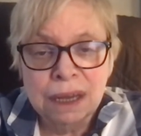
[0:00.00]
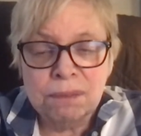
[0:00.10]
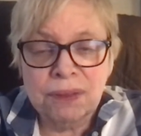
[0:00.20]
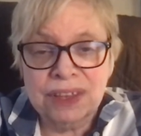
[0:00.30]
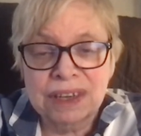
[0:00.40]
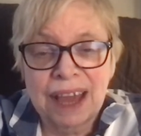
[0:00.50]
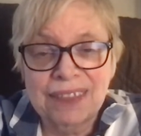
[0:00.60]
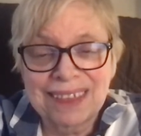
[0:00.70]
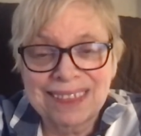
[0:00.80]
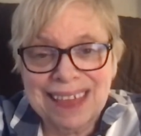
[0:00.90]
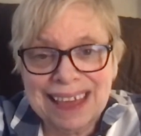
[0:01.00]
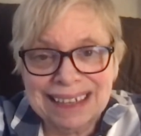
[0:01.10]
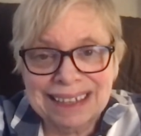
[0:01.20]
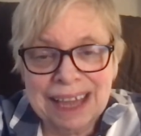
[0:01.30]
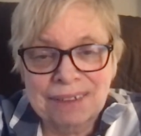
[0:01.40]
But the night that they
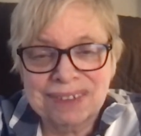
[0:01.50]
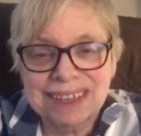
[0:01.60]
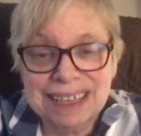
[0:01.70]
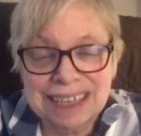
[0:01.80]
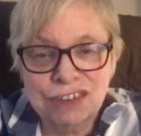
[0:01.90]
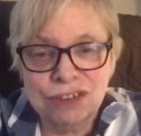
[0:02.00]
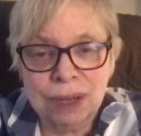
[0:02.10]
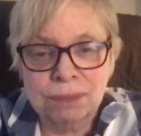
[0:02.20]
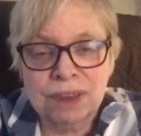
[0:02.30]
left Egypt,